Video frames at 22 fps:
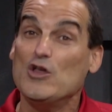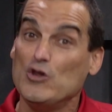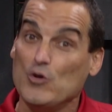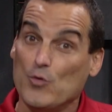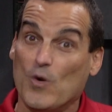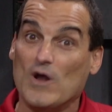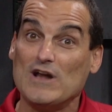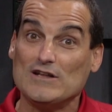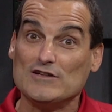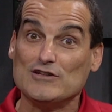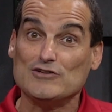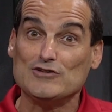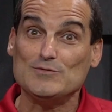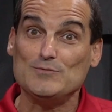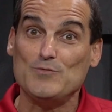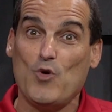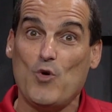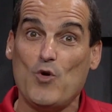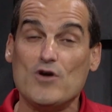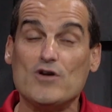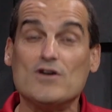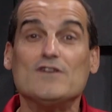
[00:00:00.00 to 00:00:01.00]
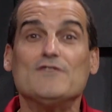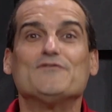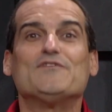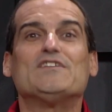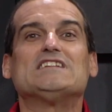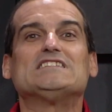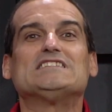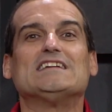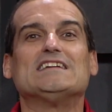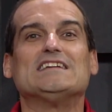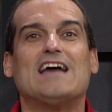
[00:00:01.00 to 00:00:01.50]
You want to learn more?
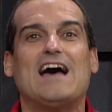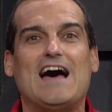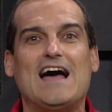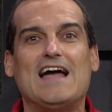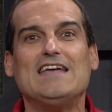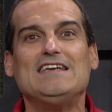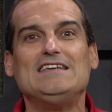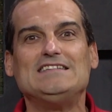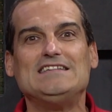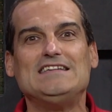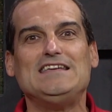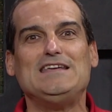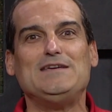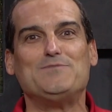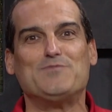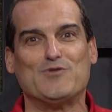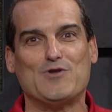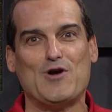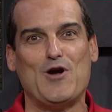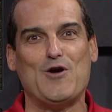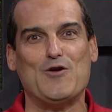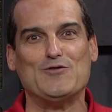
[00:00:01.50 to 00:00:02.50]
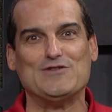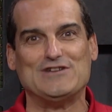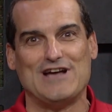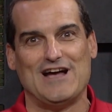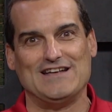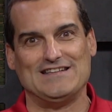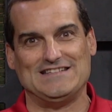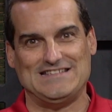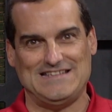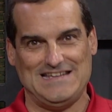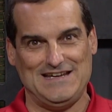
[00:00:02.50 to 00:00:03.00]
Visit
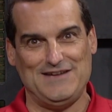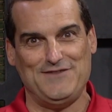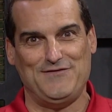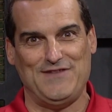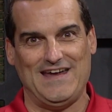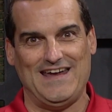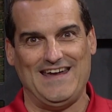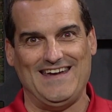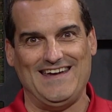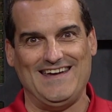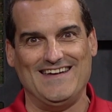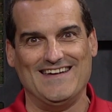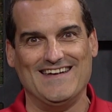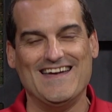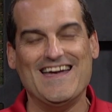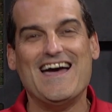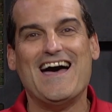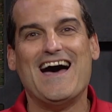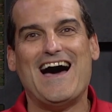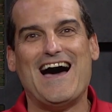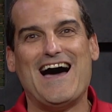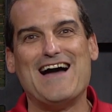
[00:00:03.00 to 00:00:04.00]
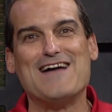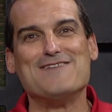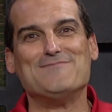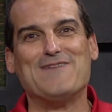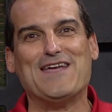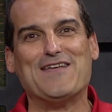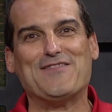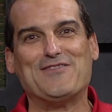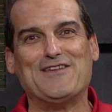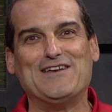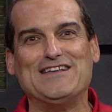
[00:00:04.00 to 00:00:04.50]
itpro.tv. I'm
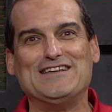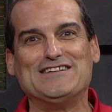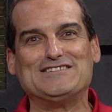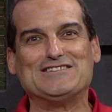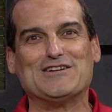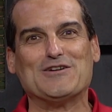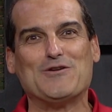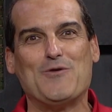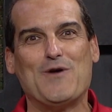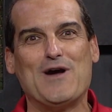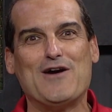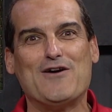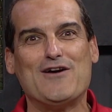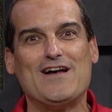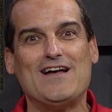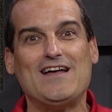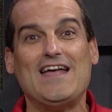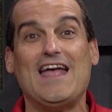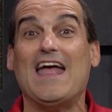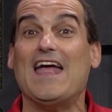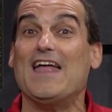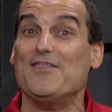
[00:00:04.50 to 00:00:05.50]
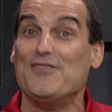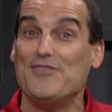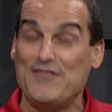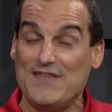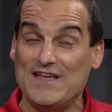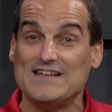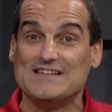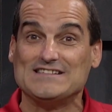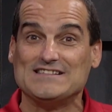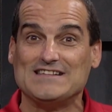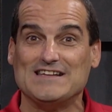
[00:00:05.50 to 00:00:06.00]
Anthony Sequeira, and
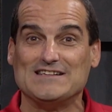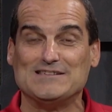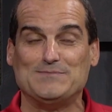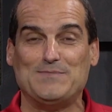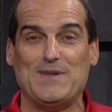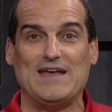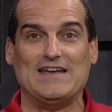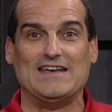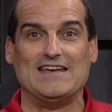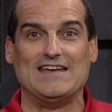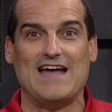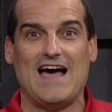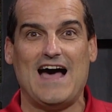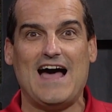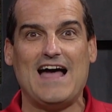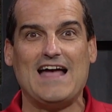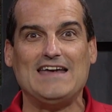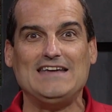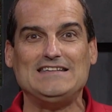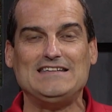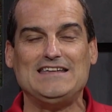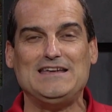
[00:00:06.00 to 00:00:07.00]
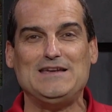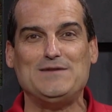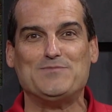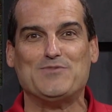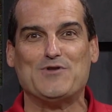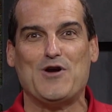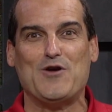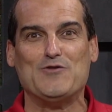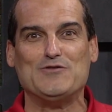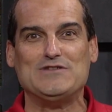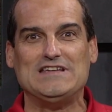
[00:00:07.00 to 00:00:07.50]
this has been an IT
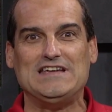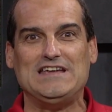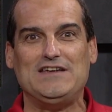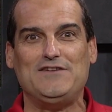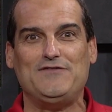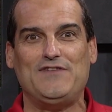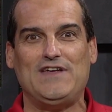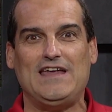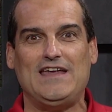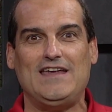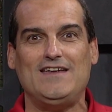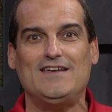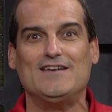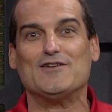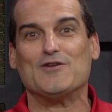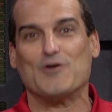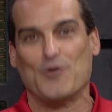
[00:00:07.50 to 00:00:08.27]
Pro TV